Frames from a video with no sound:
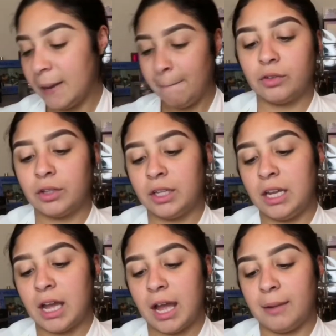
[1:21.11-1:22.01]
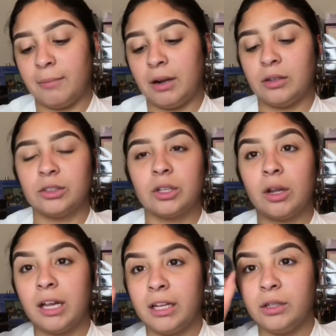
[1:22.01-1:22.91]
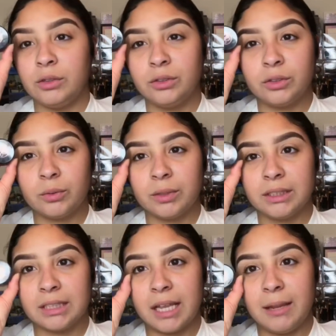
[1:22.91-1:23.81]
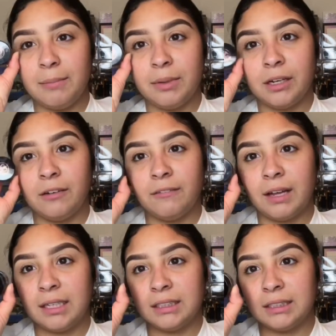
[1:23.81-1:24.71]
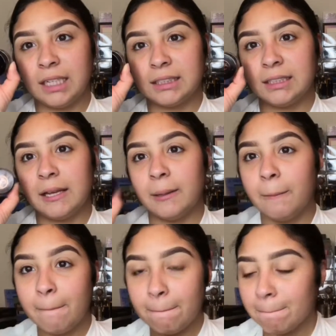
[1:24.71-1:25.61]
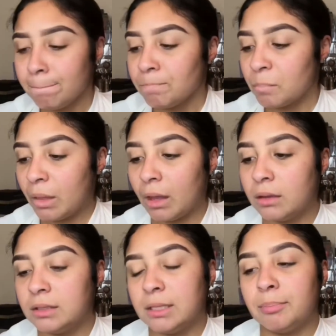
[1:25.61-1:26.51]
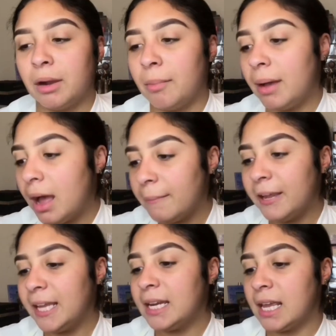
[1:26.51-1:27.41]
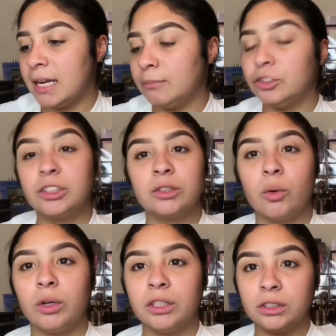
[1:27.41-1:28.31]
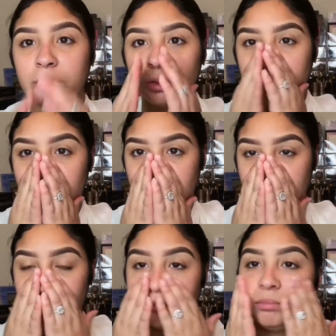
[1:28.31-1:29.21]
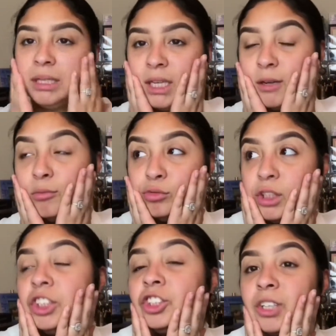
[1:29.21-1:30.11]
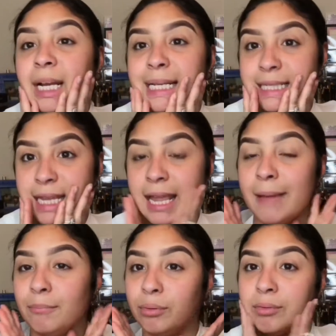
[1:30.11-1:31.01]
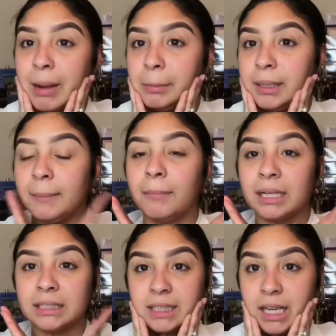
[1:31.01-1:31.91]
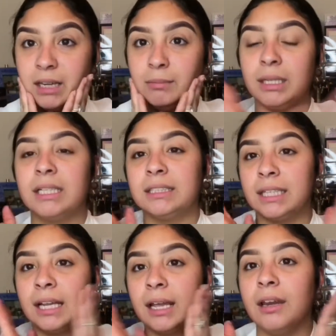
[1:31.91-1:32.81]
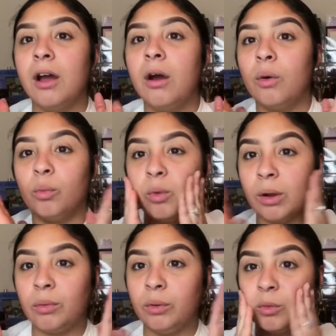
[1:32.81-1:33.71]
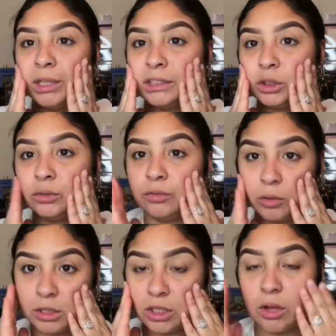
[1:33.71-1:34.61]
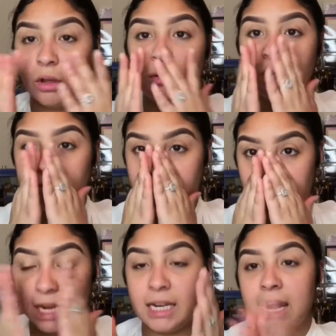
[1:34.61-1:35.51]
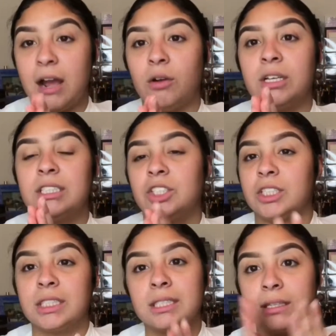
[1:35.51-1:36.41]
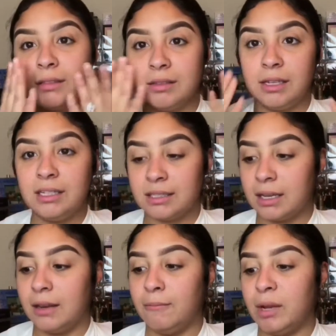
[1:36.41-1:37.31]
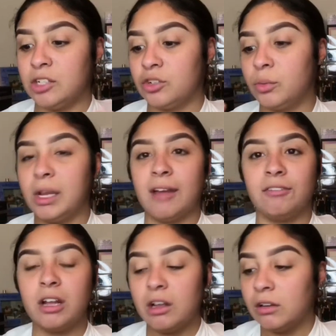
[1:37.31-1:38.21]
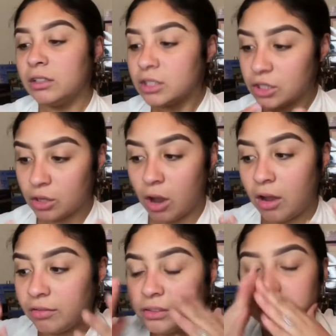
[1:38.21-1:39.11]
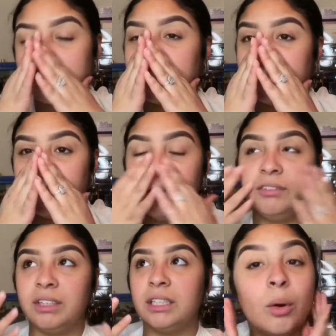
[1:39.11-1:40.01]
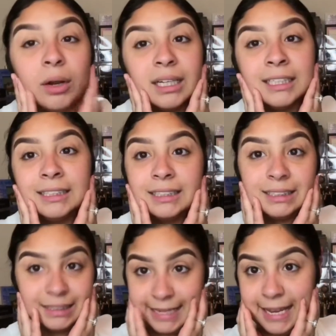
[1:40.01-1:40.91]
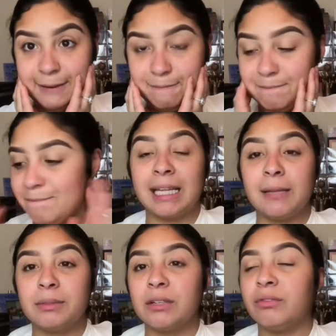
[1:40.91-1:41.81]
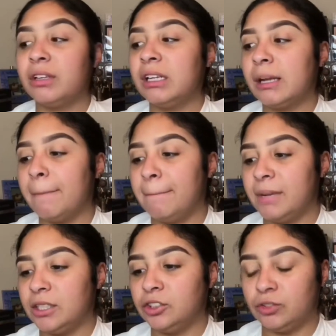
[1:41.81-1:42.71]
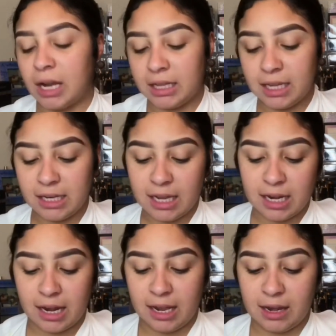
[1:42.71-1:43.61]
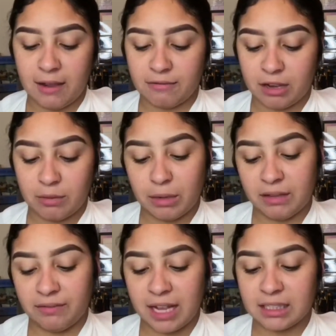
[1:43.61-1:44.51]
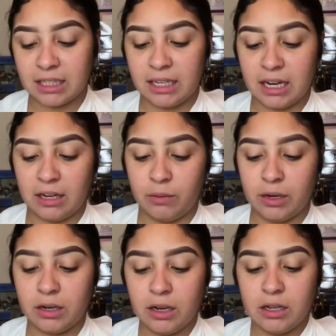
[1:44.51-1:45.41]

For the eyebrows, all I used was a bit of Anastasia Dip Brow Pomade, and I'm just going to begin moisturizing and prepping my skin because again, what we want to focus on right now is just the skin. Make sure we have soft and even poreless skin. My lips are feeling a bit dry lately and I cannot find my Vaseline anywhere.